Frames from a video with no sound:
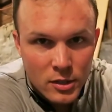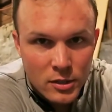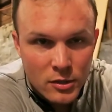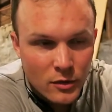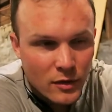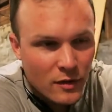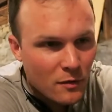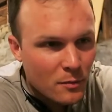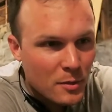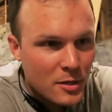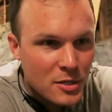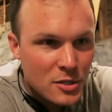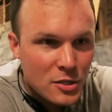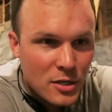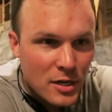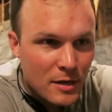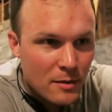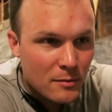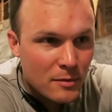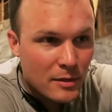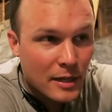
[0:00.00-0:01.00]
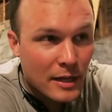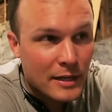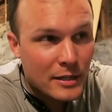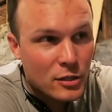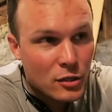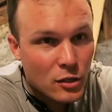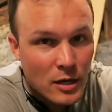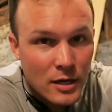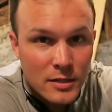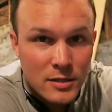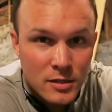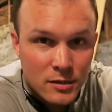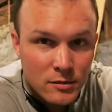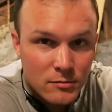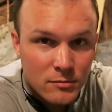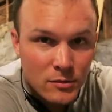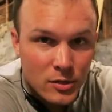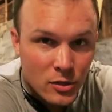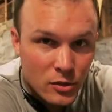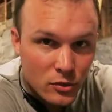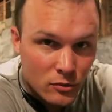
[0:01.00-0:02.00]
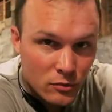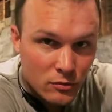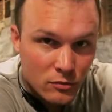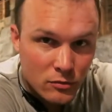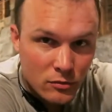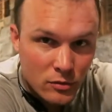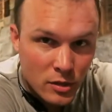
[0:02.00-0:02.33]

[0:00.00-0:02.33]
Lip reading: Don't ever be ashamed to like try something new.